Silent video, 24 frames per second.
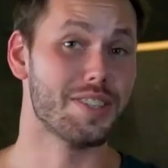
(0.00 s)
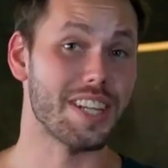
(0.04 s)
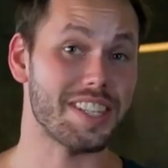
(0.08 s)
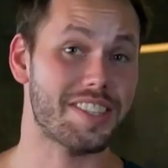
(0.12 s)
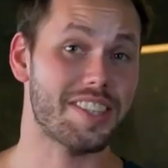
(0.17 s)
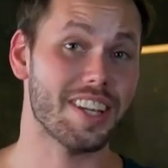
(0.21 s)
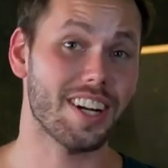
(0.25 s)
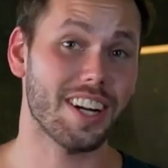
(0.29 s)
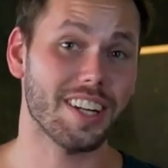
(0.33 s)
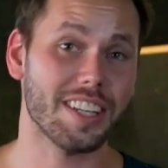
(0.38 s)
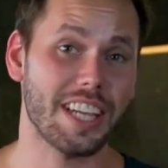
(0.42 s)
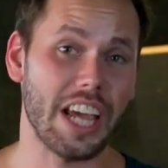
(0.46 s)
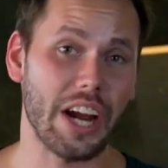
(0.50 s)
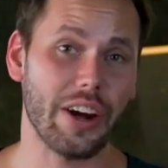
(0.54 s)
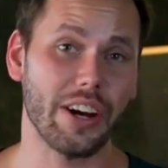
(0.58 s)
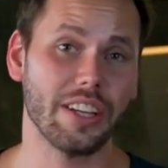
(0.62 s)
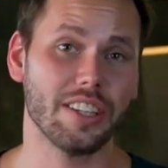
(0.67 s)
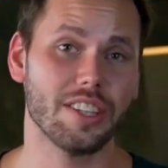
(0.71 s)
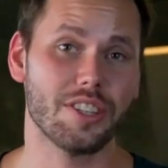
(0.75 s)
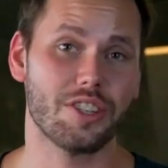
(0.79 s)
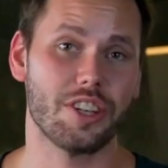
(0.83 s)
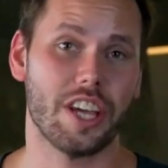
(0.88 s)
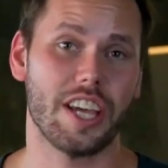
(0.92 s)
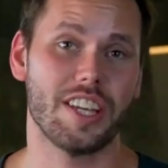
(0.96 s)
that's it on carry
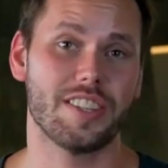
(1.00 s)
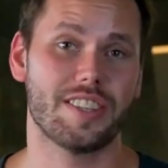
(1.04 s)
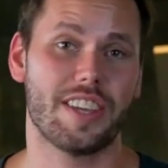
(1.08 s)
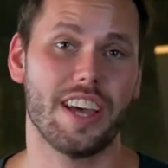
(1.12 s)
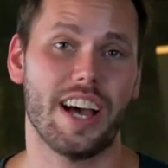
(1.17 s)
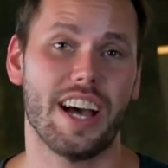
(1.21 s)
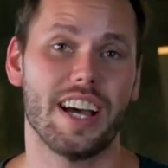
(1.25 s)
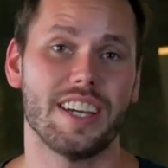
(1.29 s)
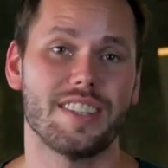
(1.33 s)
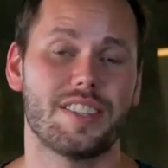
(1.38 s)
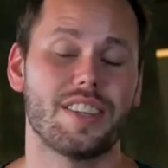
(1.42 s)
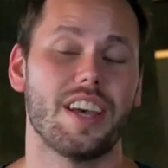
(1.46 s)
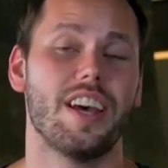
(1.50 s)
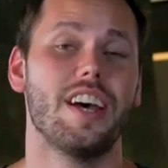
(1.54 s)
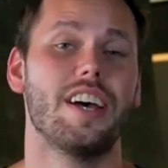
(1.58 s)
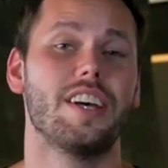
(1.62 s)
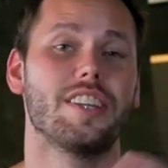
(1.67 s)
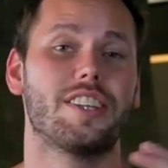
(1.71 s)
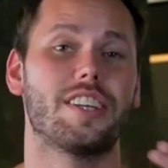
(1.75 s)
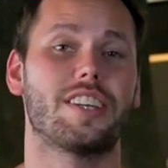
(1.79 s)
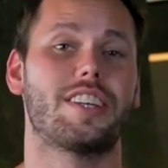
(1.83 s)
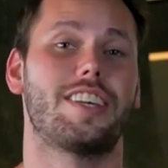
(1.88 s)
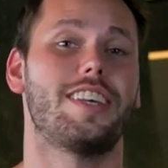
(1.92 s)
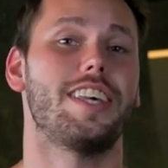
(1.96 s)
laches, guys.
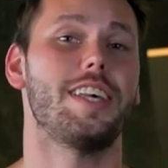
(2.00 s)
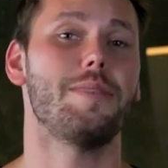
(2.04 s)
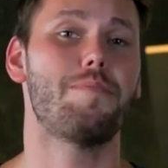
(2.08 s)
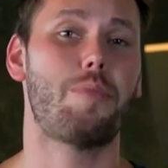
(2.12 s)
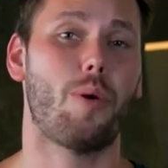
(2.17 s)
The key